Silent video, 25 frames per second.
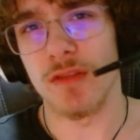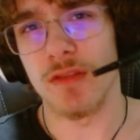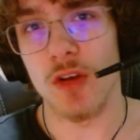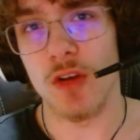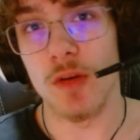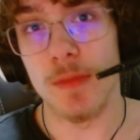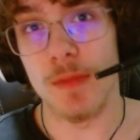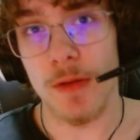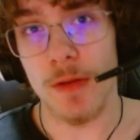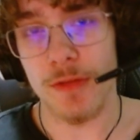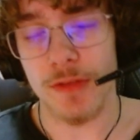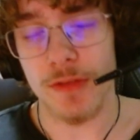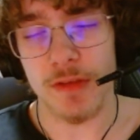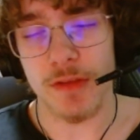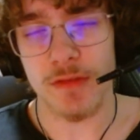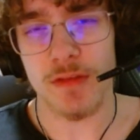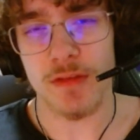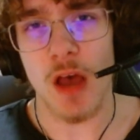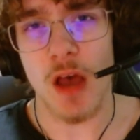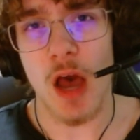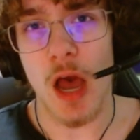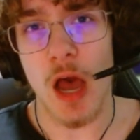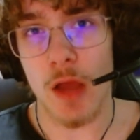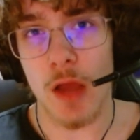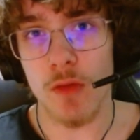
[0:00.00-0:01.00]
go about this.
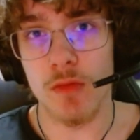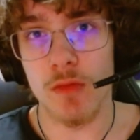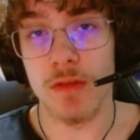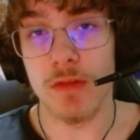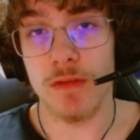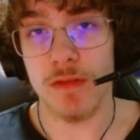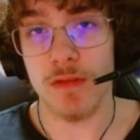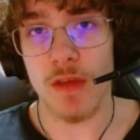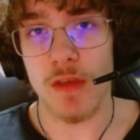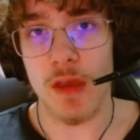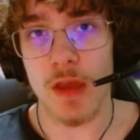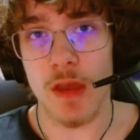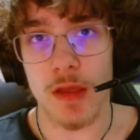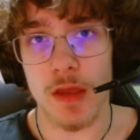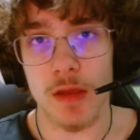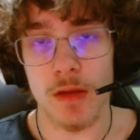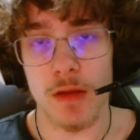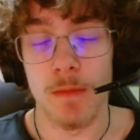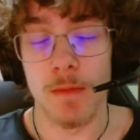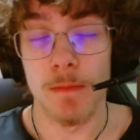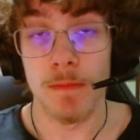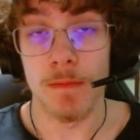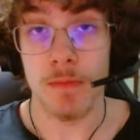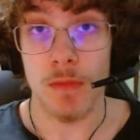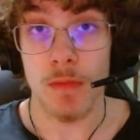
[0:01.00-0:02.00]
I would say,
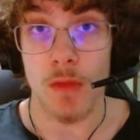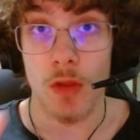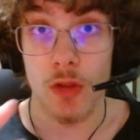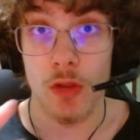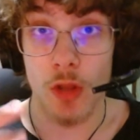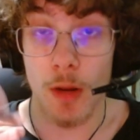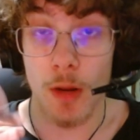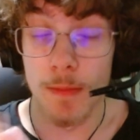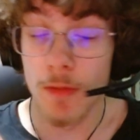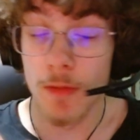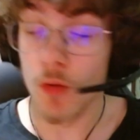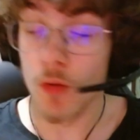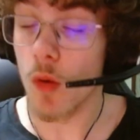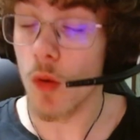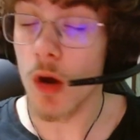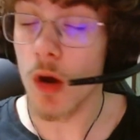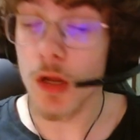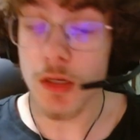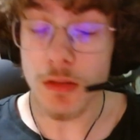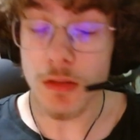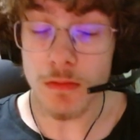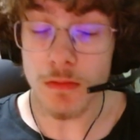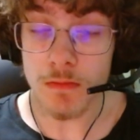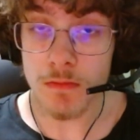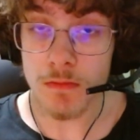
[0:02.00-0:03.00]
number
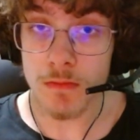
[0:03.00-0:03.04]
one,